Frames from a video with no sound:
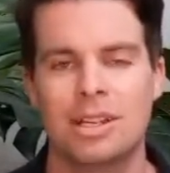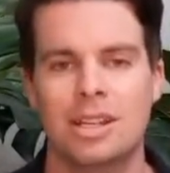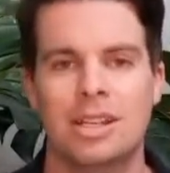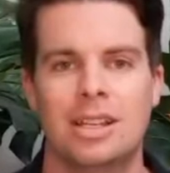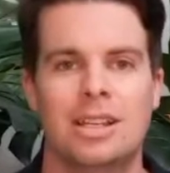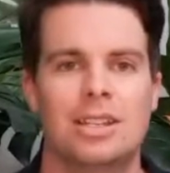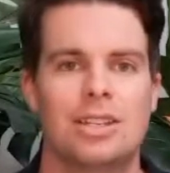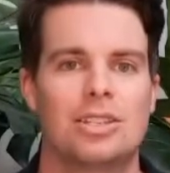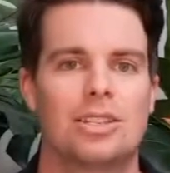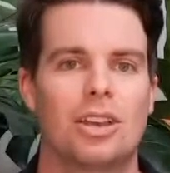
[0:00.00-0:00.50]

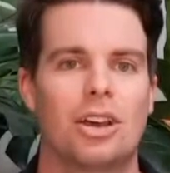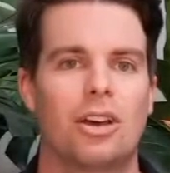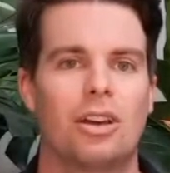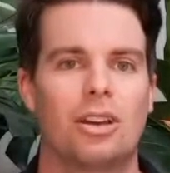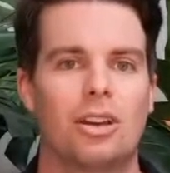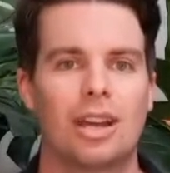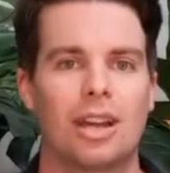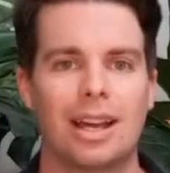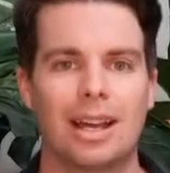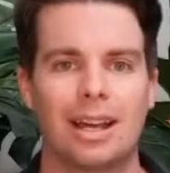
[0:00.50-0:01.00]
So
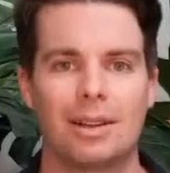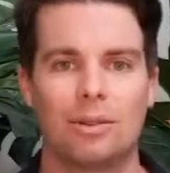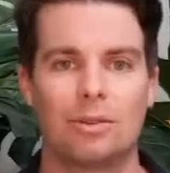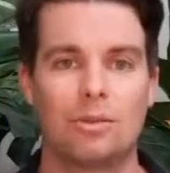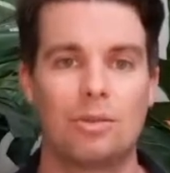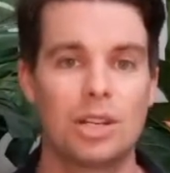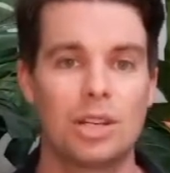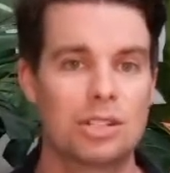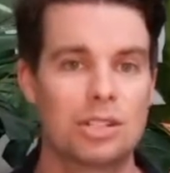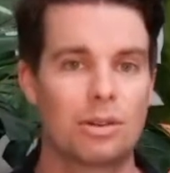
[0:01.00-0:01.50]
we're
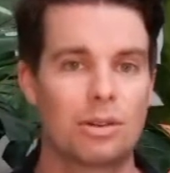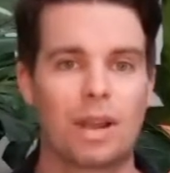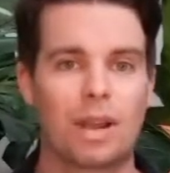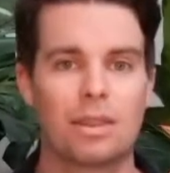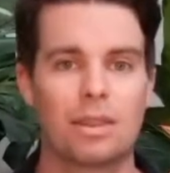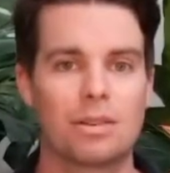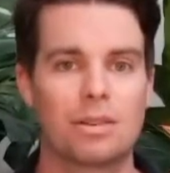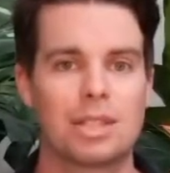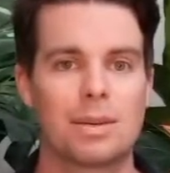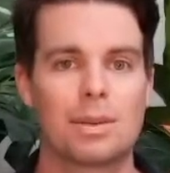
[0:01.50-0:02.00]
just going to run through
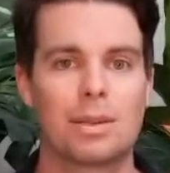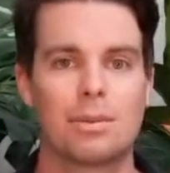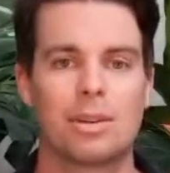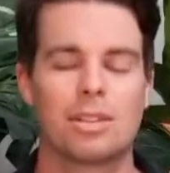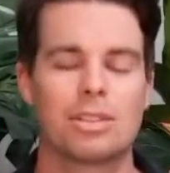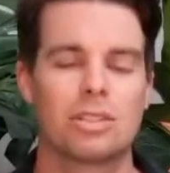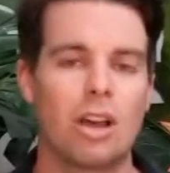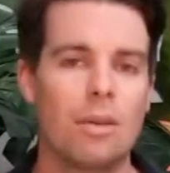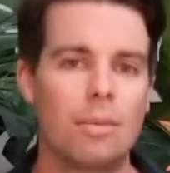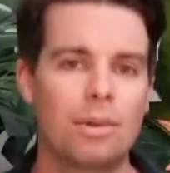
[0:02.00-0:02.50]
some of the most
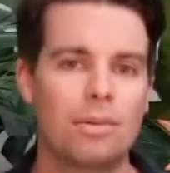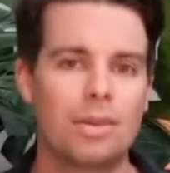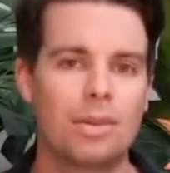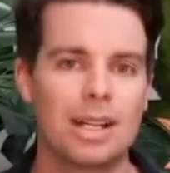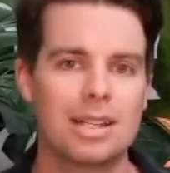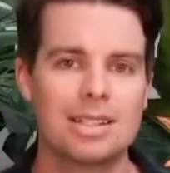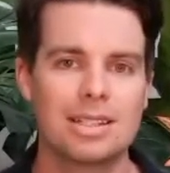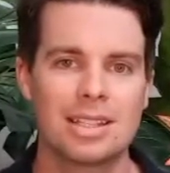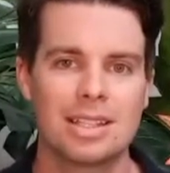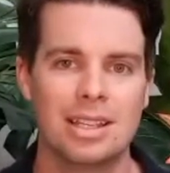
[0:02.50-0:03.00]
common
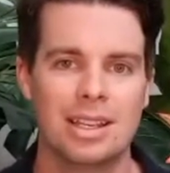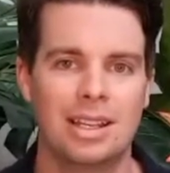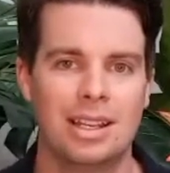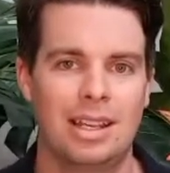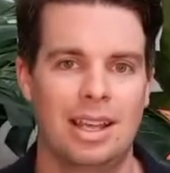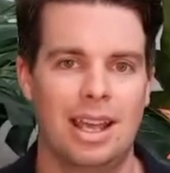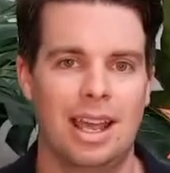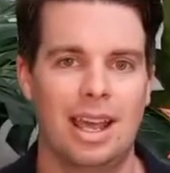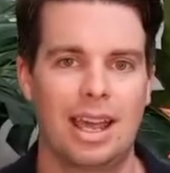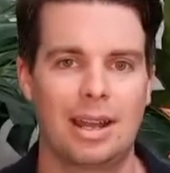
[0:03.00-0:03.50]
ones,
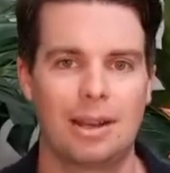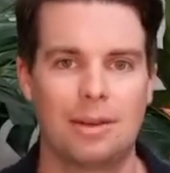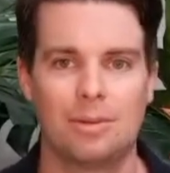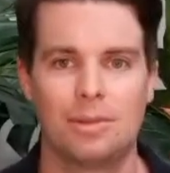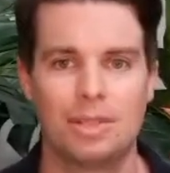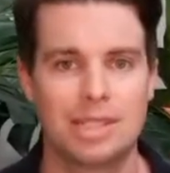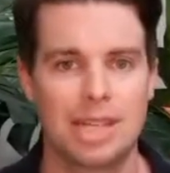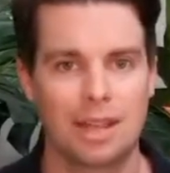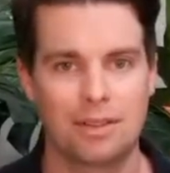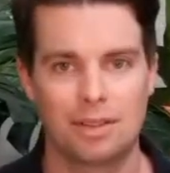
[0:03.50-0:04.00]
and
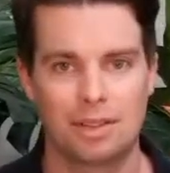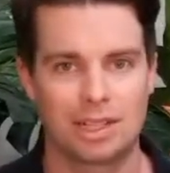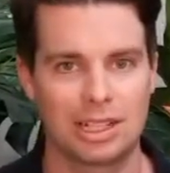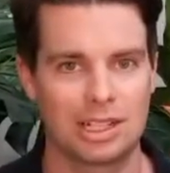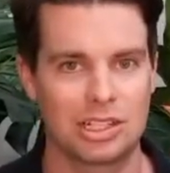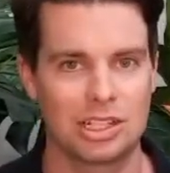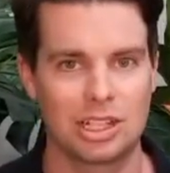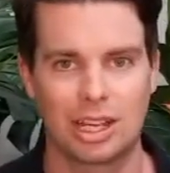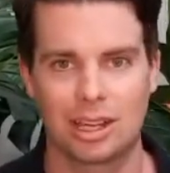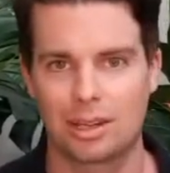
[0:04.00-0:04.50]
definitely
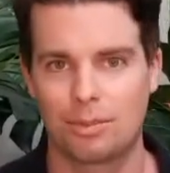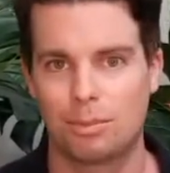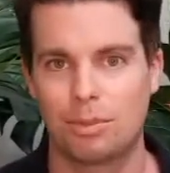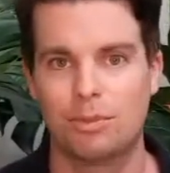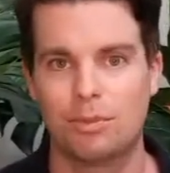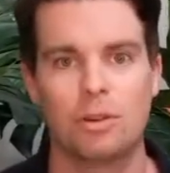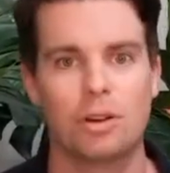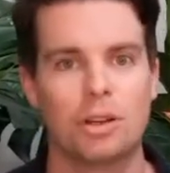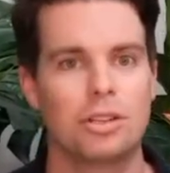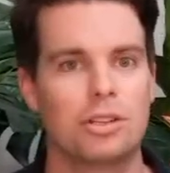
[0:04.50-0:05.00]
check before
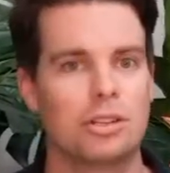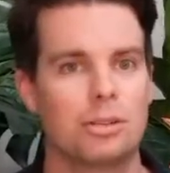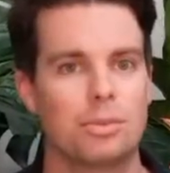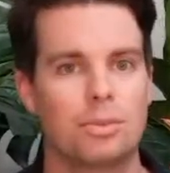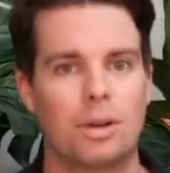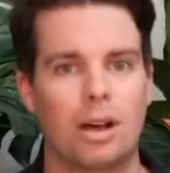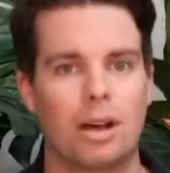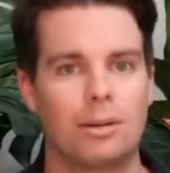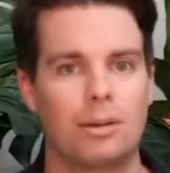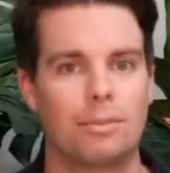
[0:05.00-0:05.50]
you do
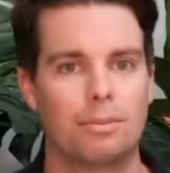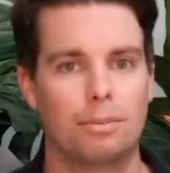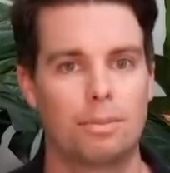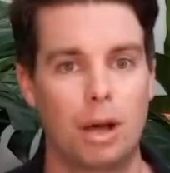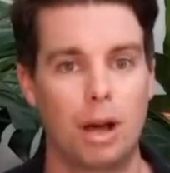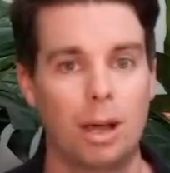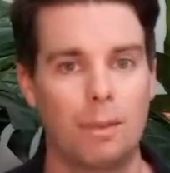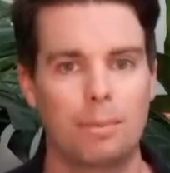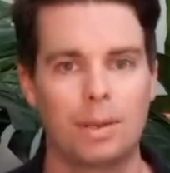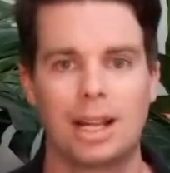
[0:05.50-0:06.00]
buy
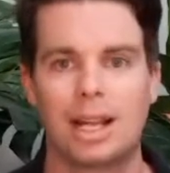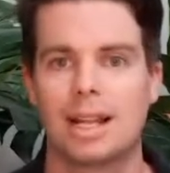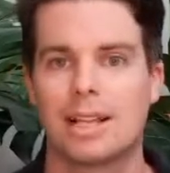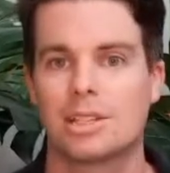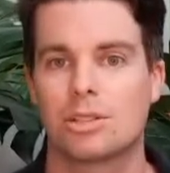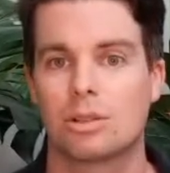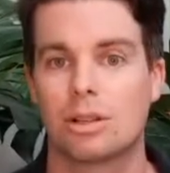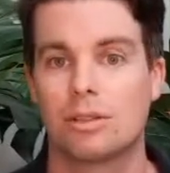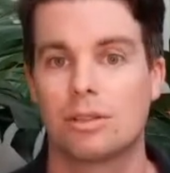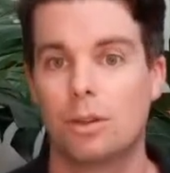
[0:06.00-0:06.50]
plants, or
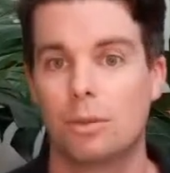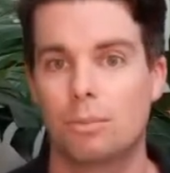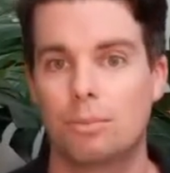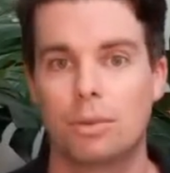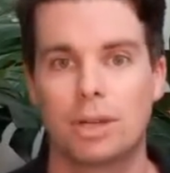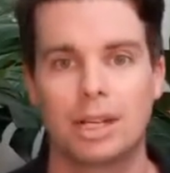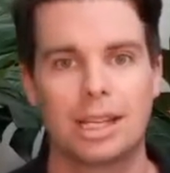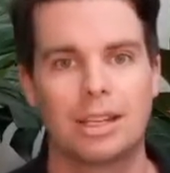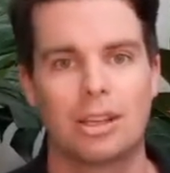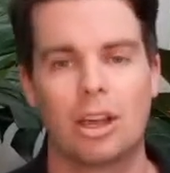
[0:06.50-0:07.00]
if you're
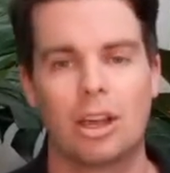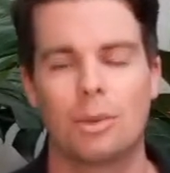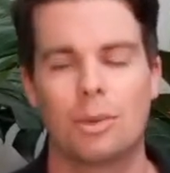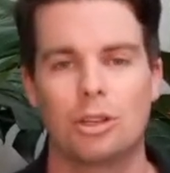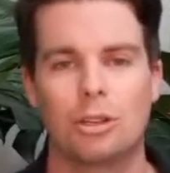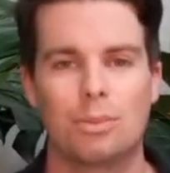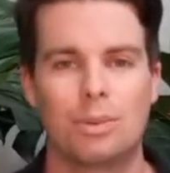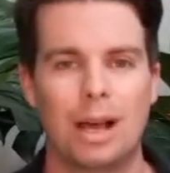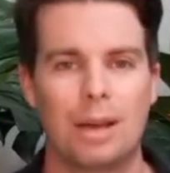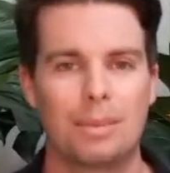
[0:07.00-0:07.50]
bringing home a new
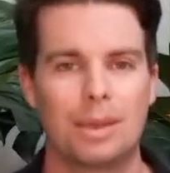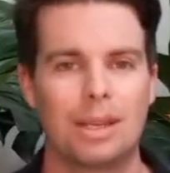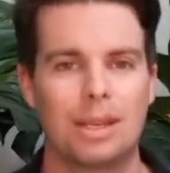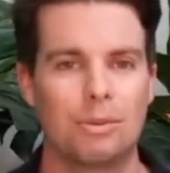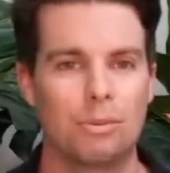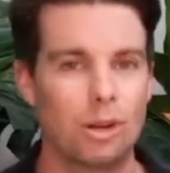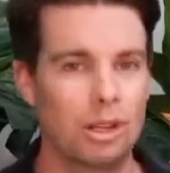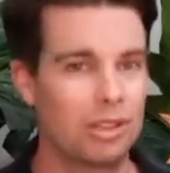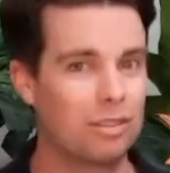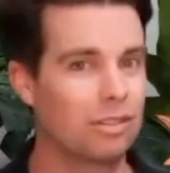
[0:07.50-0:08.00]
puppy, what
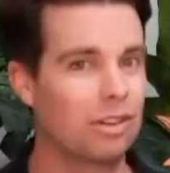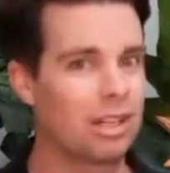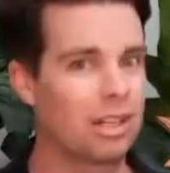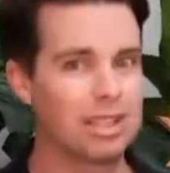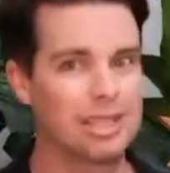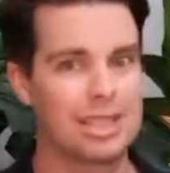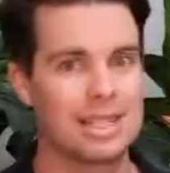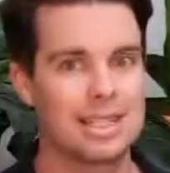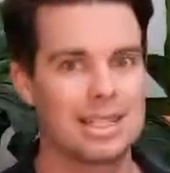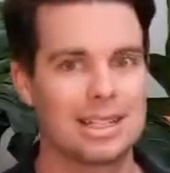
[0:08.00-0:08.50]
you've got
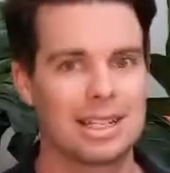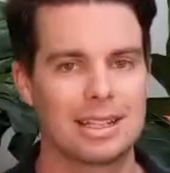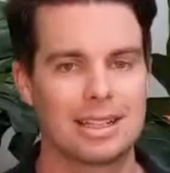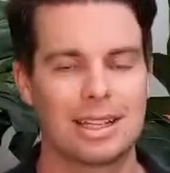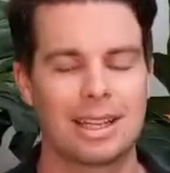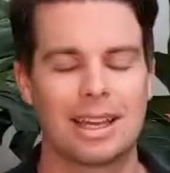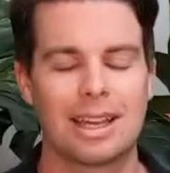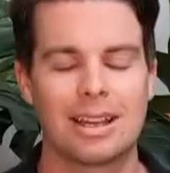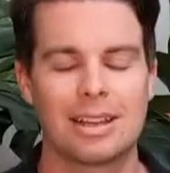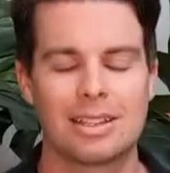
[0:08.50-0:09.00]
existing in the
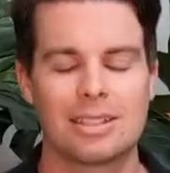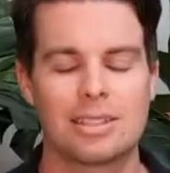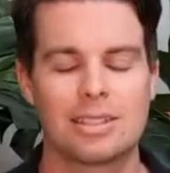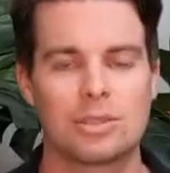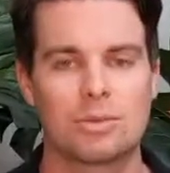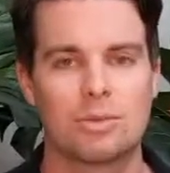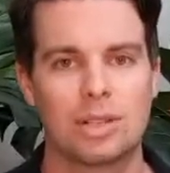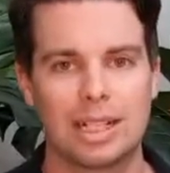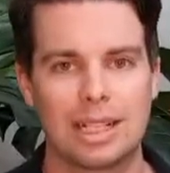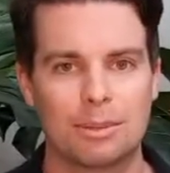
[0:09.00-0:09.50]
house. It's
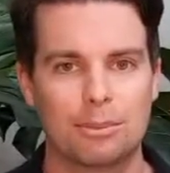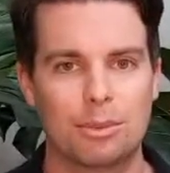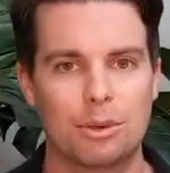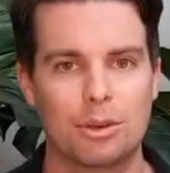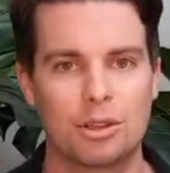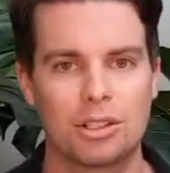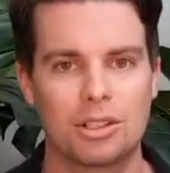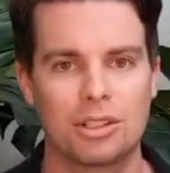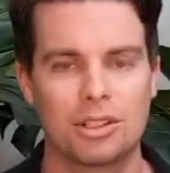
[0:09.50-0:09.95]
really important.